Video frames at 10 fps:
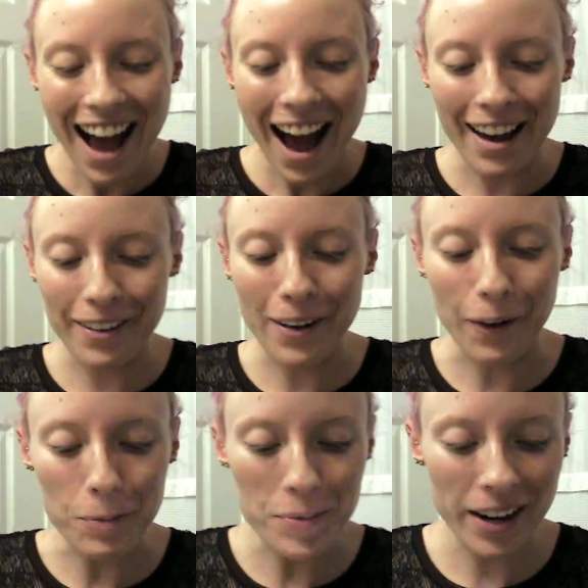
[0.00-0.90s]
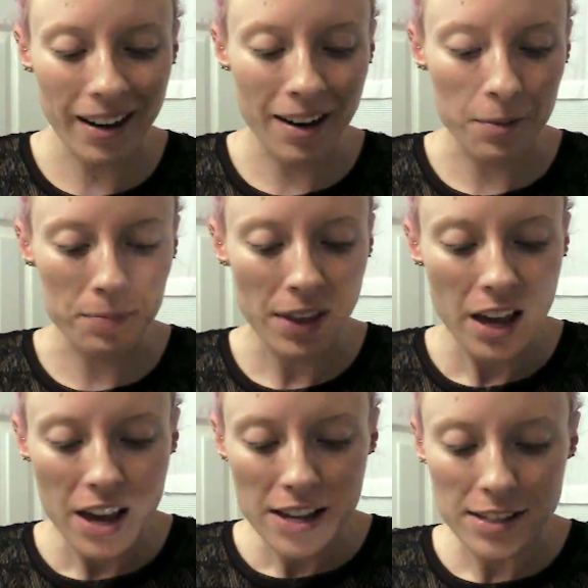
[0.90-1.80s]
don't know, but
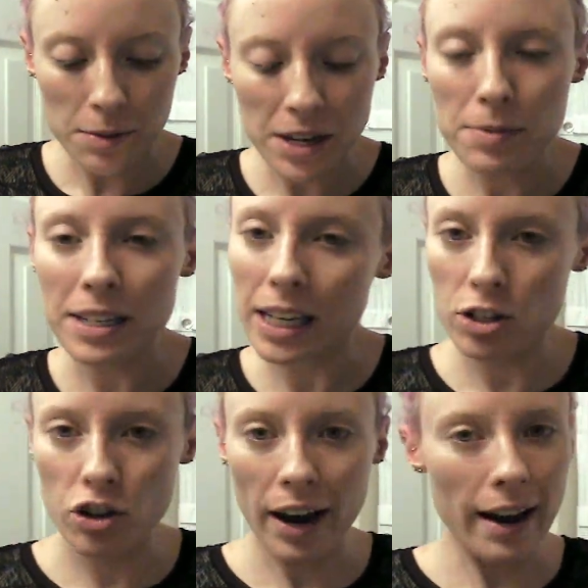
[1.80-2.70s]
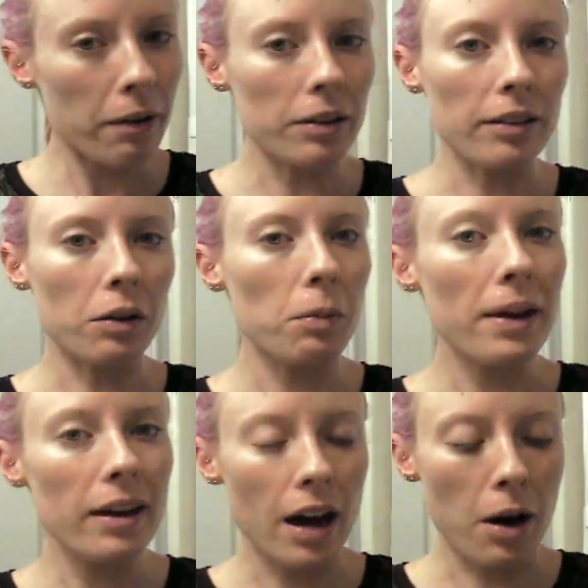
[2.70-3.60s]
sometimes it can dry out a little
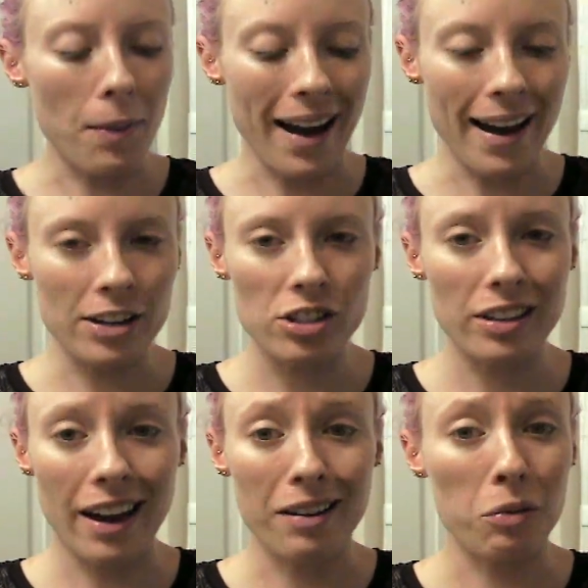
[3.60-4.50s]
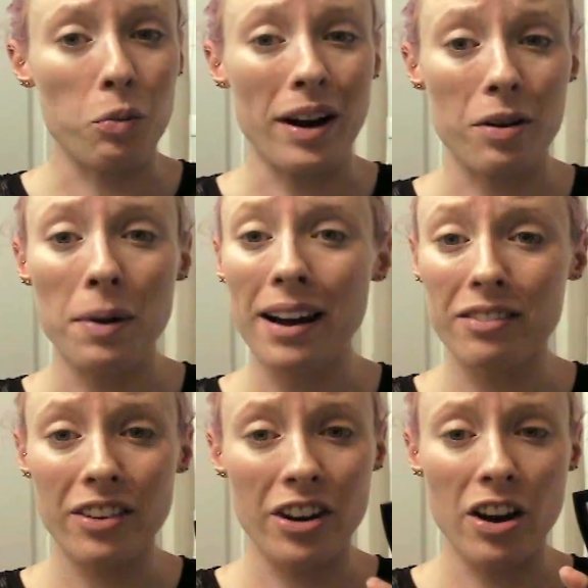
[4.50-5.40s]
bit. I don't wear mine
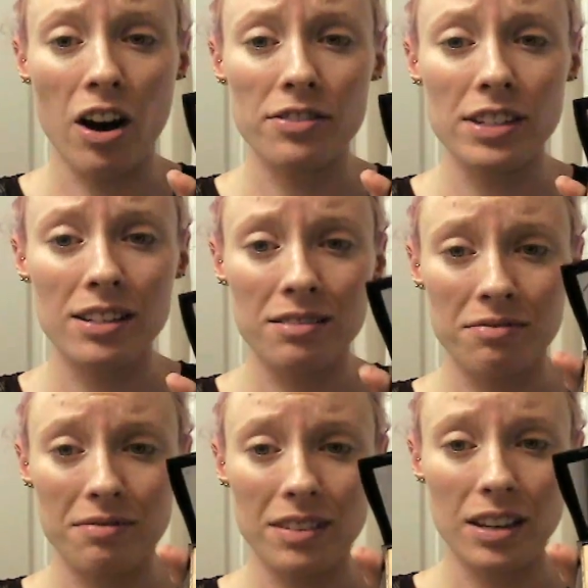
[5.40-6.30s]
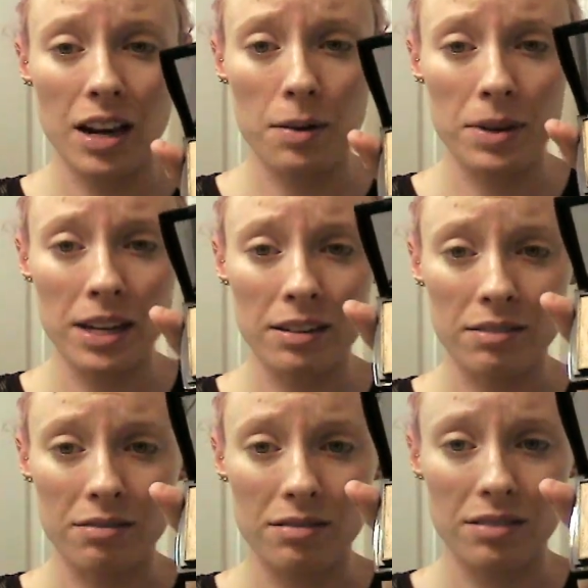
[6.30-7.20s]
very often. I mean,
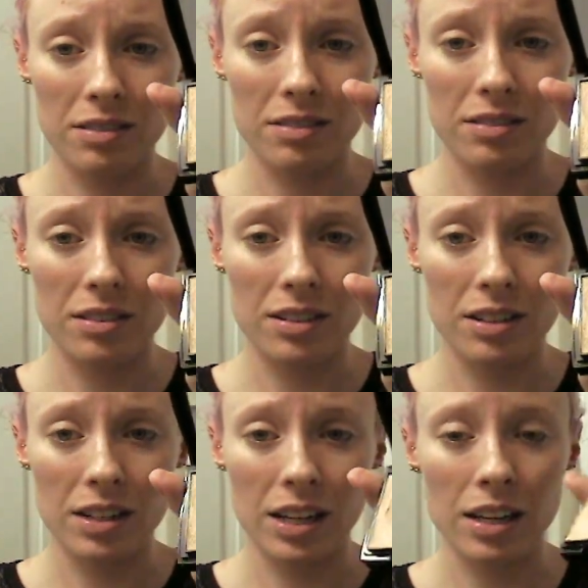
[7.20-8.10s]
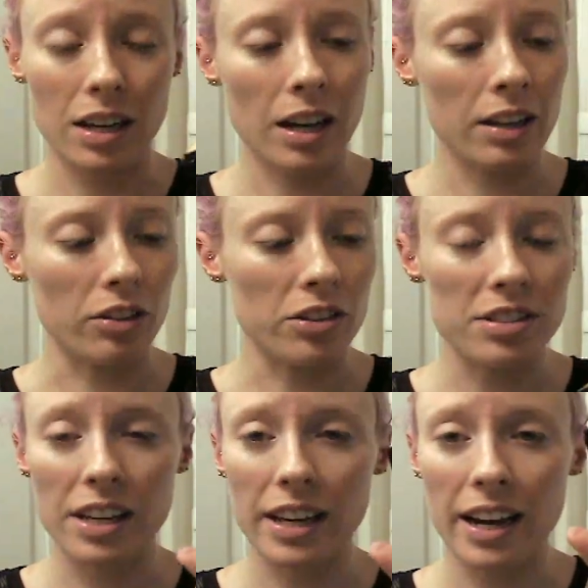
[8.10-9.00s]
it looks
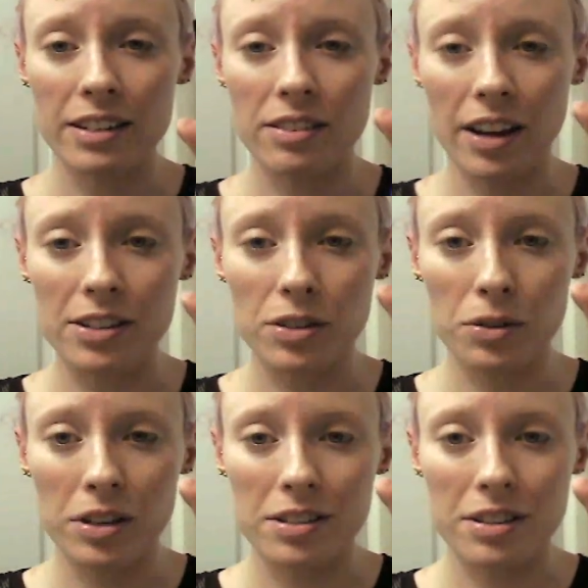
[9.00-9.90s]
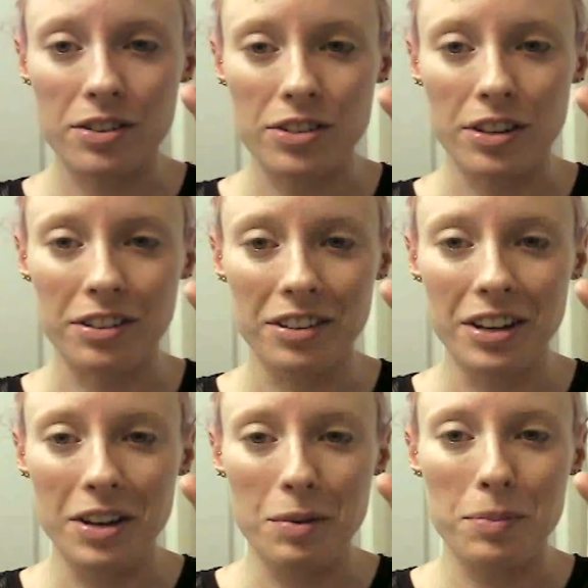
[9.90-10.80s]
like I do because there's a
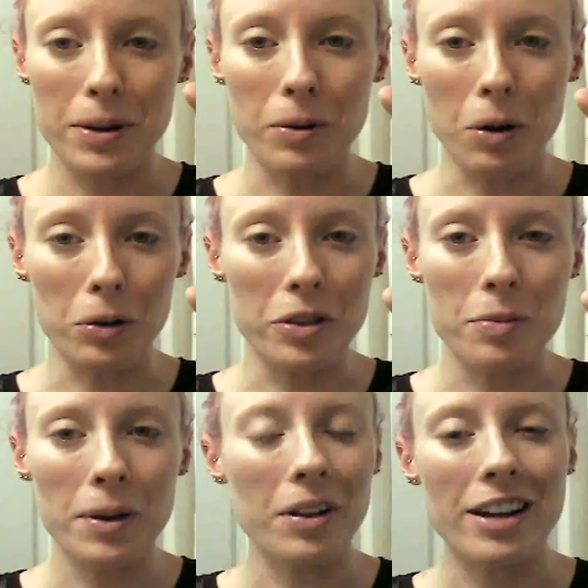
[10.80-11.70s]
big old hole in the middle.